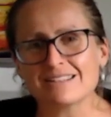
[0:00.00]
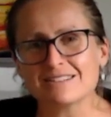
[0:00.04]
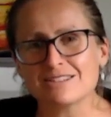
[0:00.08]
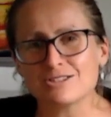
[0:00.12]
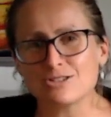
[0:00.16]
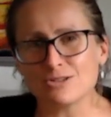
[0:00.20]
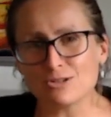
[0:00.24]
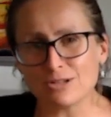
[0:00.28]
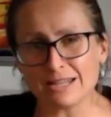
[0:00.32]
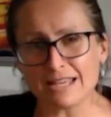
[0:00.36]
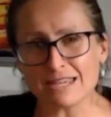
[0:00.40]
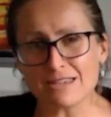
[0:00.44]

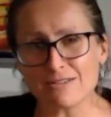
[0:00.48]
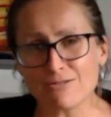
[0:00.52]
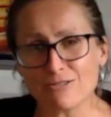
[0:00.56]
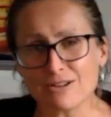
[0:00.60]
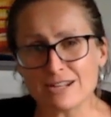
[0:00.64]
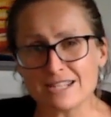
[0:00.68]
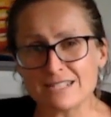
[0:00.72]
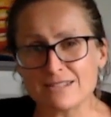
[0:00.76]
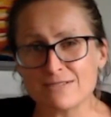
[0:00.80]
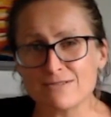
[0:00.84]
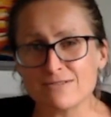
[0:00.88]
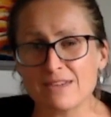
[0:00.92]
Do let your
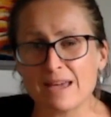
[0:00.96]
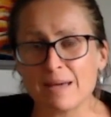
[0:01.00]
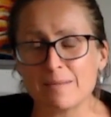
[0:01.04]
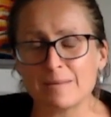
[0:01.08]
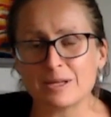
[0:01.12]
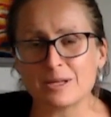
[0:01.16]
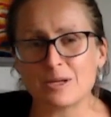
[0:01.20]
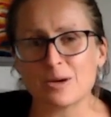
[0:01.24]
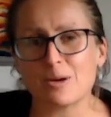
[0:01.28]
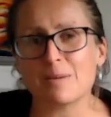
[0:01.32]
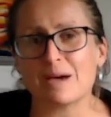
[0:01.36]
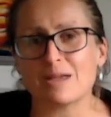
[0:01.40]
friends and family
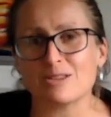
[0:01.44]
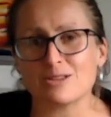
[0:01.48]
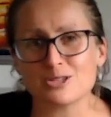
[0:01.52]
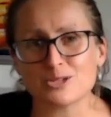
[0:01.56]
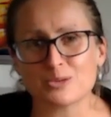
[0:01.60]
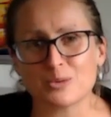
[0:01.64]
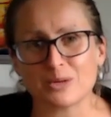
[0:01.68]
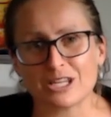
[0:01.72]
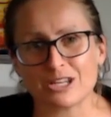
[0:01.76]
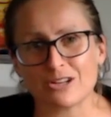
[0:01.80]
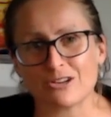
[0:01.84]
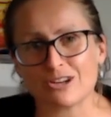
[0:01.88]
know about the
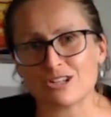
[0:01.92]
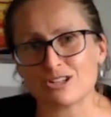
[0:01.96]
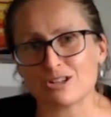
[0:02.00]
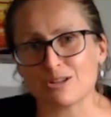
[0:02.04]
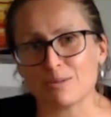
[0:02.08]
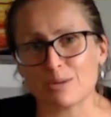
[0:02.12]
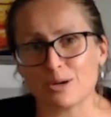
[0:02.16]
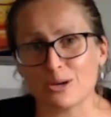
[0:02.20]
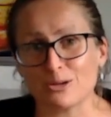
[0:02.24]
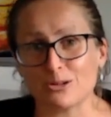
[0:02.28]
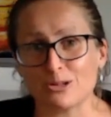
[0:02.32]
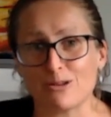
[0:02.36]
$29
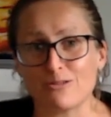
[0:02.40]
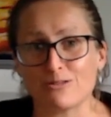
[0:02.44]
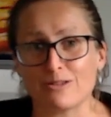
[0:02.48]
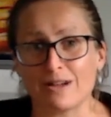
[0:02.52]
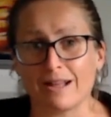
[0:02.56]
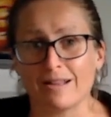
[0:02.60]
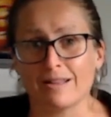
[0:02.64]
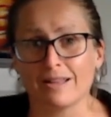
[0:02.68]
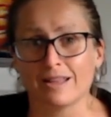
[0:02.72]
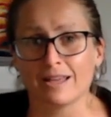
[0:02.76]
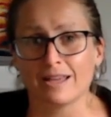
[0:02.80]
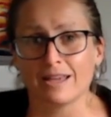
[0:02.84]
bowl
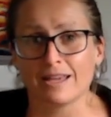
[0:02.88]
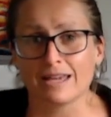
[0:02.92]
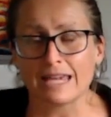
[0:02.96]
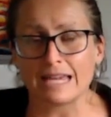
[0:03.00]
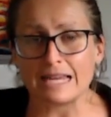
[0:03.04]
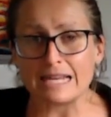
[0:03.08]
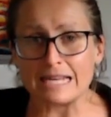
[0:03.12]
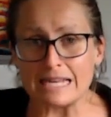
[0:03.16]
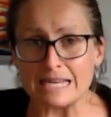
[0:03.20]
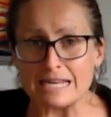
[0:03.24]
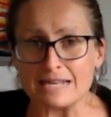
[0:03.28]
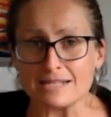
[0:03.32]
offer.
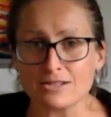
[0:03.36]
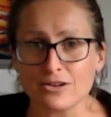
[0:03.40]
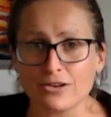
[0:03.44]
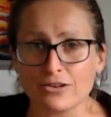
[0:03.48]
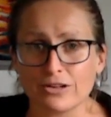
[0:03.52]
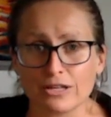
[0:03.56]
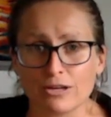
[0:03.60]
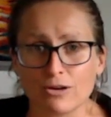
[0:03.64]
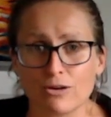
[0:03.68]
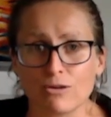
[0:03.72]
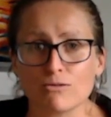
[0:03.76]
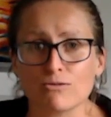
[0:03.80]
It is
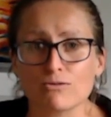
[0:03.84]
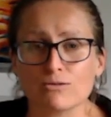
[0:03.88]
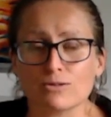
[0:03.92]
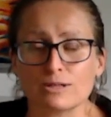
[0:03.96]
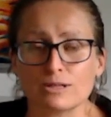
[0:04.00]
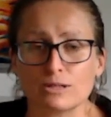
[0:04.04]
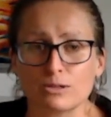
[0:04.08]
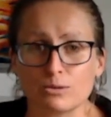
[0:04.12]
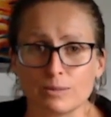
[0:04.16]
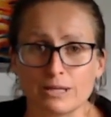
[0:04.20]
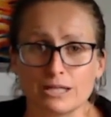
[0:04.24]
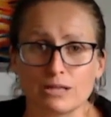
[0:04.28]
only on for a
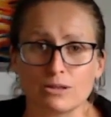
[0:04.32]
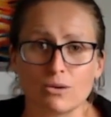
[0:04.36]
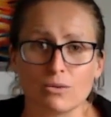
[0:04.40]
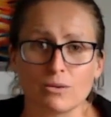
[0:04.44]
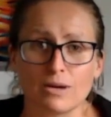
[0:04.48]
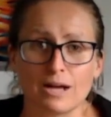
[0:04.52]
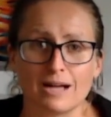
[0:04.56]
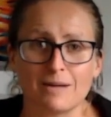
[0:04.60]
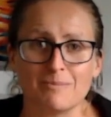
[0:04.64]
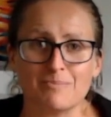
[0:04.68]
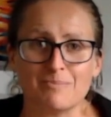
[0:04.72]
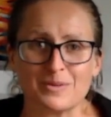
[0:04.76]
little bit
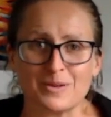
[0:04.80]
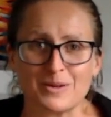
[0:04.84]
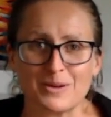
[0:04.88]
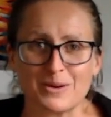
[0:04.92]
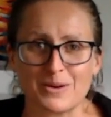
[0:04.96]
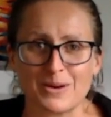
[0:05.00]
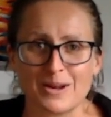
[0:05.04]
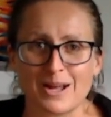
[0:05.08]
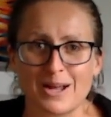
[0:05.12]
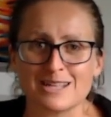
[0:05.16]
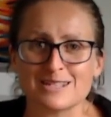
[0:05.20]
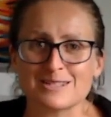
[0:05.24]
longer. All
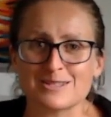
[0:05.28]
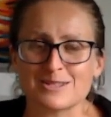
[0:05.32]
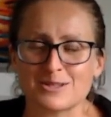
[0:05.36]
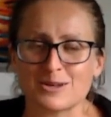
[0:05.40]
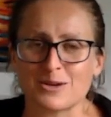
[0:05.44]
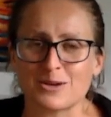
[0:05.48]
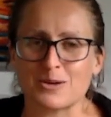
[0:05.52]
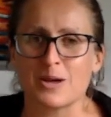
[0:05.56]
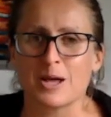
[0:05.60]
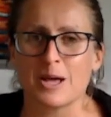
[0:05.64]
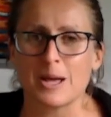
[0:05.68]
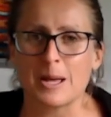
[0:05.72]
right,
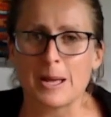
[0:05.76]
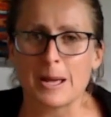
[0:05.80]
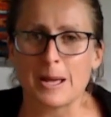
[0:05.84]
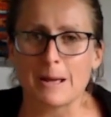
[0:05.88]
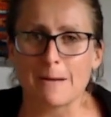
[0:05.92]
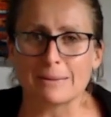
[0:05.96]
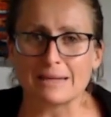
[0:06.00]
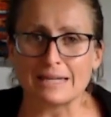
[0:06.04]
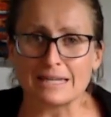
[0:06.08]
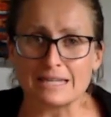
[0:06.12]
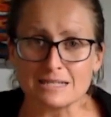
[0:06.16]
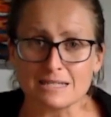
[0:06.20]
so
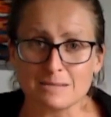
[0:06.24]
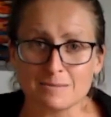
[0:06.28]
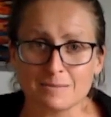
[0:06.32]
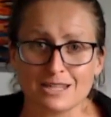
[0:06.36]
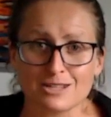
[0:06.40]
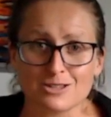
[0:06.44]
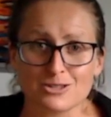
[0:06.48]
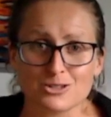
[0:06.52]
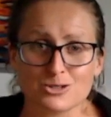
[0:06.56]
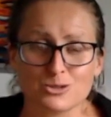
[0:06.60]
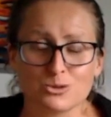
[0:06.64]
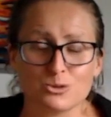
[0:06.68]
please
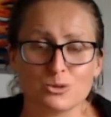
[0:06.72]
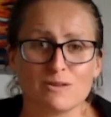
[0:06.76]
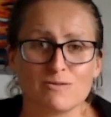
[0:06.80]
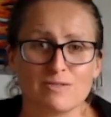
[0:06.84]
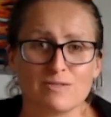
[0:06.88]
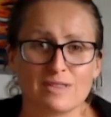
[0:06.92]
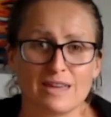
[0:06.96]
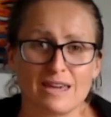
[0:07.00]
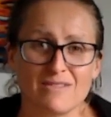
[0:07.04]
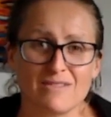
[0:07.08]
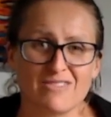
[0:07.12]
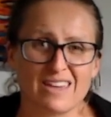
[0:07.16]
make sure if
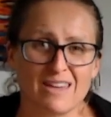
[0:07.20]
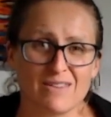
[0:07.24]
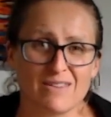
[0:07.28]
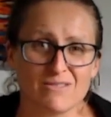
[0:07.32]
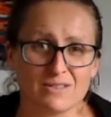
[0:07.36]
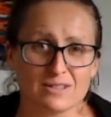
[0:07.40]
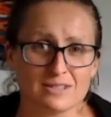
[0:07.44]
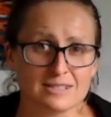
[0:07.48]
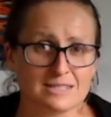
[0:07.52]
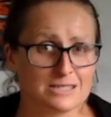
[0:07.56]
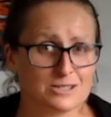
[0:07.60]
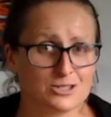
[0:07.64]
they've
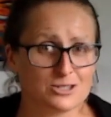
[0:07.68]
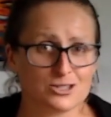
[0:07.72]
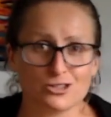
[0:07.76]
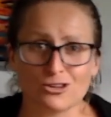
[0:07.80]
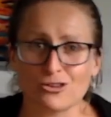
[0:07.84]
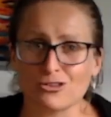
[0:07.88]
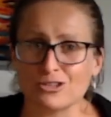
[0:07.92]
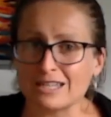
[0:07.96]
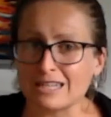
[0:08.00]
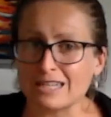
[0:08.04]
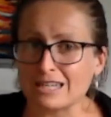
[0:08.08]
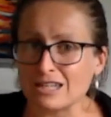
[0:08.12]
ever
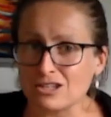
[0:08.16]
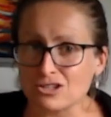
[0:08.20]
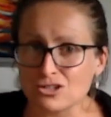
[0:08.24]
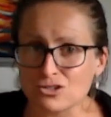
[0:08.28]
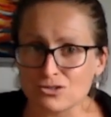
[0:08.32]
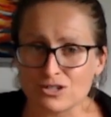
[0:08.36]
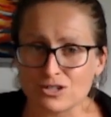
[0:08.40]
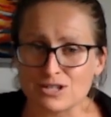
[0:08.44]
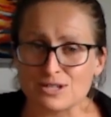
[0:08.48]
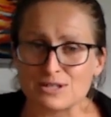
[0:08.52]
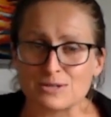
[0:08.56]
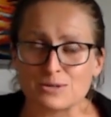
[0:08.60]
showed an
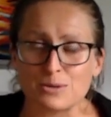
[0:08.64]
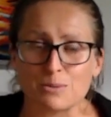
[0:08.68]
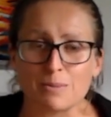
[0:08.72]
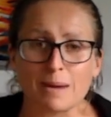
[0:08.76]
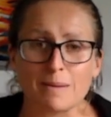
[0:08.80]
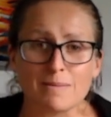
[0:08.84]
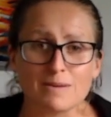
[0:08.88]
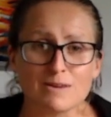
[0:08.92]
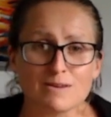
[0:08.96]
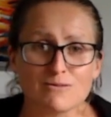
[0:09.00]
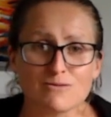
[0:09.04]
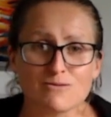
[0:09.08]
interest, or
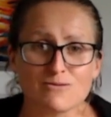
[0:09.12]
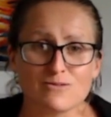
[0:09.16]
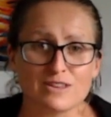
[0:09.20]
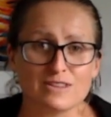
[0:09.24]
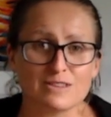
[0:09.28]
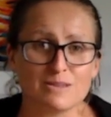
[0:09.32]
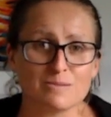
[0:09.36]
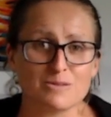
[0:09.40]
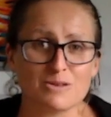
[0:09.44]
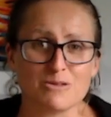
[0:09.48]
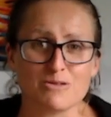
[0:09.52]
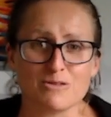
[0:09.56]
maybe you've fed
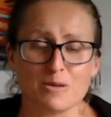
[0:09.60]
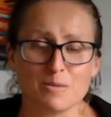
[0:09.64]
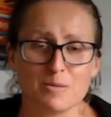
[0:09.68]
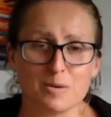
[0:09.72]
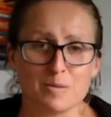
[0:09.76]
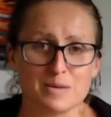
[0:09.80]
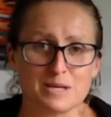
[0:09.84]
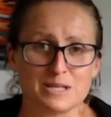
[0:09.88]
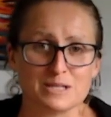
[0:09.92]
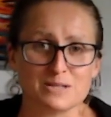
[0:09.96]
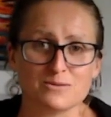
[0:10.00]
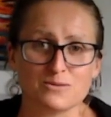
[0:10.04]
them your
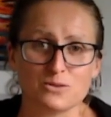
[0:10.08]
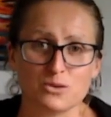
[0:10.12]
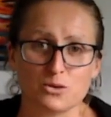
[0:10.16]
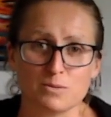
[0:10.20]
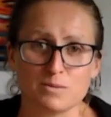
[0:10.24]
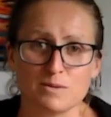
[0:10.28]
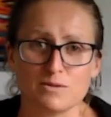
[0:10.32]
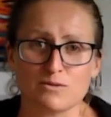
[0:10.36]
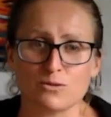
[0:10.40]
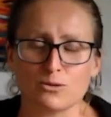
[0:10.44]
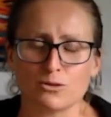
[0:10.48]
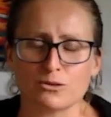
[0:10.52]
Thermomix food
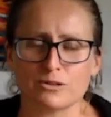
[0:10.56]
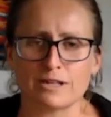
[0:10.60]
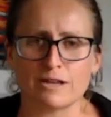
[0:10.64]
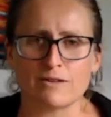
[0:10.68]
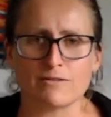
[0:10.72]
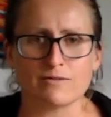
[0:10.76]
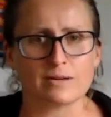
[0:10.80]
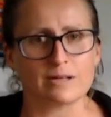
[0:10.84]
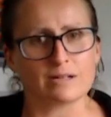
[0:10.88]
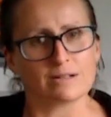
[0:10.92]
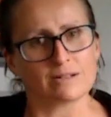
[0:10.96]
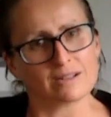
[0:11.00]
before and
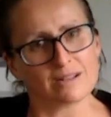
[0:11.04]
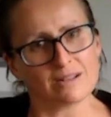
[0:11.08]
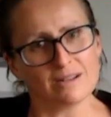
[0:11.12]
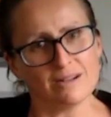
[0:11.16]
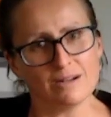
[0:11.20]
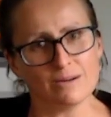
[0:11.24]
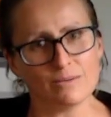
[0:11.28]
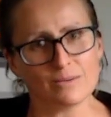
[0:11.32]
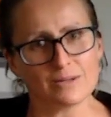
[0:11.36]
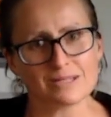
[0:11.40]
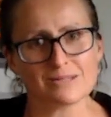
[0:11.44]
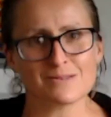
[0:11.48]
they've been like,
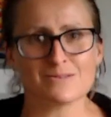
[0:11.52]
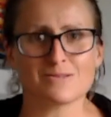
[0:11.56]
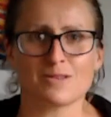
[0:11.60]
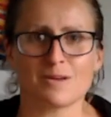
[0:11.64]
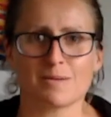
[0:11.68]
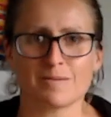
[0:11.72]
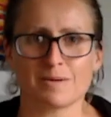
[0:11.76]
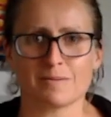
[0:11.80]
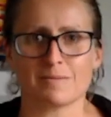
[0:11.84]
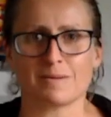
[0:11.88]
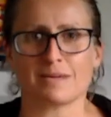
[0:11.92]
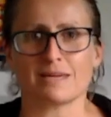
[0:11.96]
oh, what's a
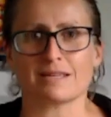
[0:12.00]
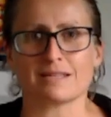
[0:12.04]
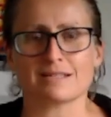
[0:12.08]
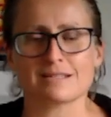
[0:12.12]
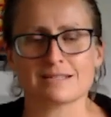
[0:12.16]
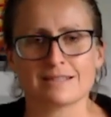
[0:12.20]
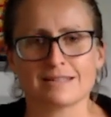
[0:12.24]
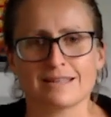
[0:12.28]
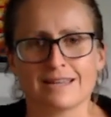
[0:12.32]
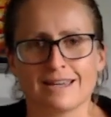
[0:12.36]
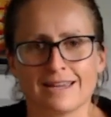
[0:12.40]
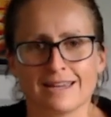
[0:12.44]

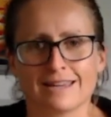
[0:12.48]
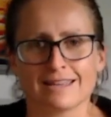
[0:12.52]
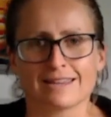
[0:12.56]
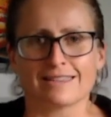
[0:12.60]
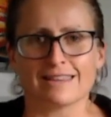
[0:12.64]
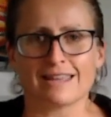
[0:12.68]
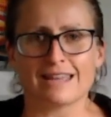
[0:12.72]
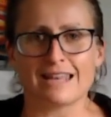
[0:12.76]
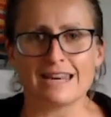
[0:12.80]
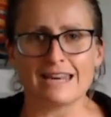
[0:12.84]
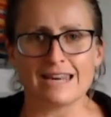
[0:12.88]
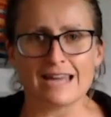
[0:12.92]
Thermomix?
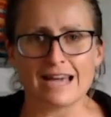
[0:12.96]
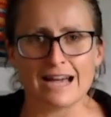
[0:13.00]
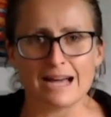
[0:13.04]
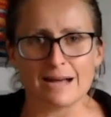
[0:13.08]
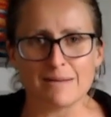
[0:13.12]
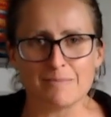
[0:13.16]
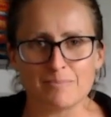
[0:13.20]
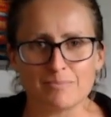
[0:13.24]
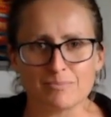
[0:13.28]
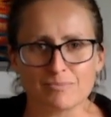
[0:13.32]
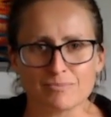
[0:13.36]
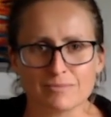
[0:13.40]
Then,
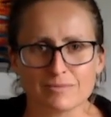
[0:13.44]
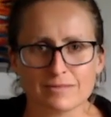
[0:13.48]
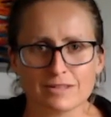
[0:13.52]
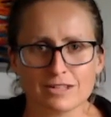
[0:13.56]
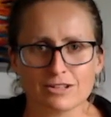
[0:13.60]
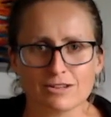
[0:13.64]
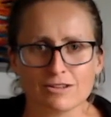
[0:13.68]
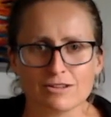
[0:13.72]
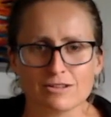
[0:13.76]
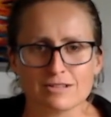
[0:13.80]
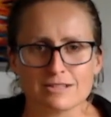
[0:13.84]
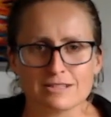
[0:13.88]

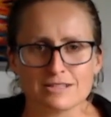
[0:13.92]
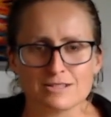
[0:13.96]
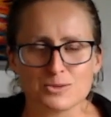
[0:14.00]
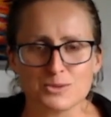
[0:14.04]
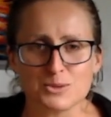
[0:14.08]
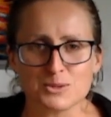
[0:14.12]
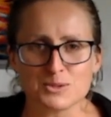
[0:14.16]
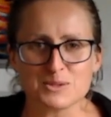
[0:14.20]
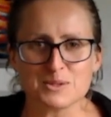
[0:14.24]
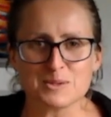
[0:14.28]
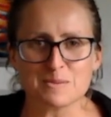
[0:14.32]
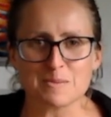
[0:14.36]
you know,
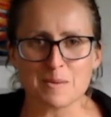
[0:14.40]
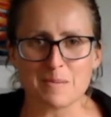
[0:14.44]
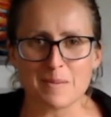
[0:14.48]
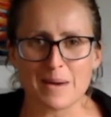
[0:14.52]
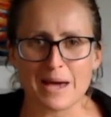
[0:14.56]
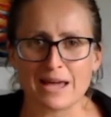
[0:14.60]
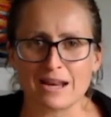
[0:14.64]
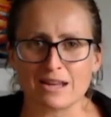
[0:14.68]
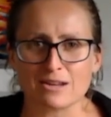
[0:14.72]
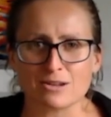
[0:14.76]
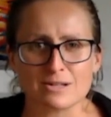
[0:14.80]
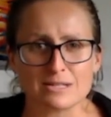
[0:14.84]
talk to them
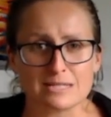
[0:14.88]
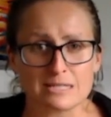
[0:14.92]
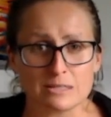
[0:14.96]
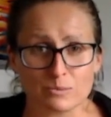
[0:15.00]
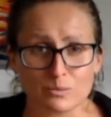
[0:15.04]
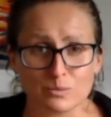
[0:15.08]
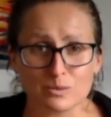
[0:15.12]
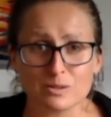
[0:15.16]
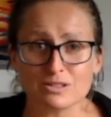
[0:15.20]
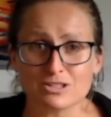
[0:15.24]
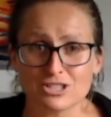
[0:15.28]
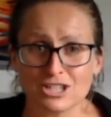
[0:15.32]
about it because
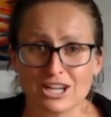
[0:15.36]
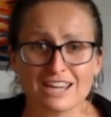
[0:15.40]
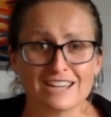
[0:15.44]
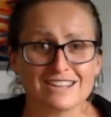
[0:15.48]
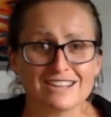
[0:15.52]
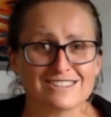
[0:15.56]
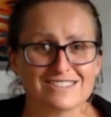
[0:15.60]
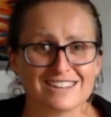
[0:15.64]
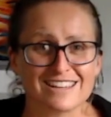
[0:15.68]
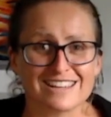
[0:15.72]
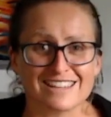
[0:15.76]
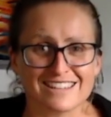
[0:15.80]
it will
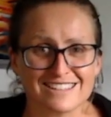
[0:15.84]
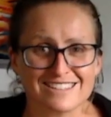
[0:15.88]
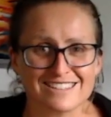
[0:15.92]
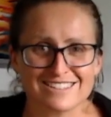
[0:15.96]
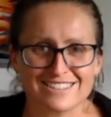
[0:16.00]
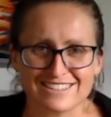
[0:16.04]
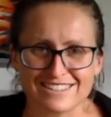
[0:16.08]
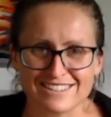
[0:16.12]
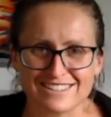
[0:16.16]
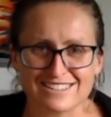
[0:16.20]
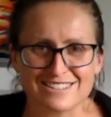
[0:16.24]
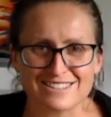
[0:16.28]
change their
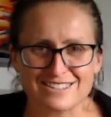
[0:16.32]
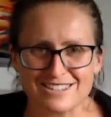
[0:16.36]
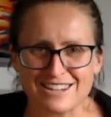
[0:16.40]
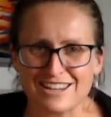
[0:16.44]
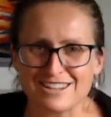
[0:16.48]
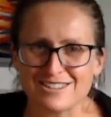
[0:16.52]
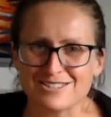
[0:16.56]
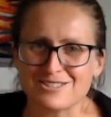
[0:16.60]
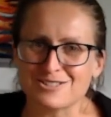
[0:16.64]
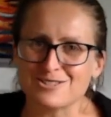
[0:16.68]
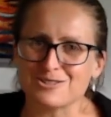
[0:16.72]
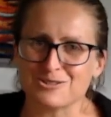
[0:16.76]
kitchen. It's
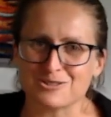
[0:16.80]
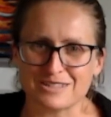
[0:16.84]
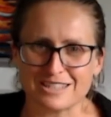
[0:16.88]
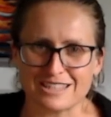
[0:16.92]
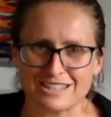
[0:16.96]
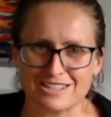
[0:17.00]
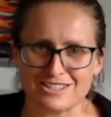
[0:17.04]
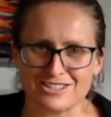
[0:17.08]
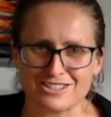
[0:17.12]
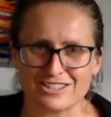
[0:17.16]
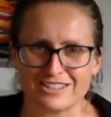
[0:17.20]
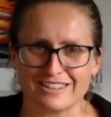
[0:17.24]
changed your
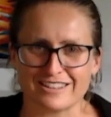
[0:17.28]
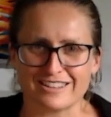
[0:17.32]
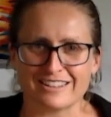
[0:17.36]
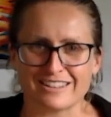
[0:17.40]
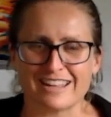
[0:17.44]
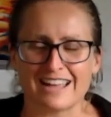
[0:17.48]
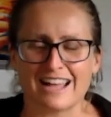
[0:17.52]
kitchen.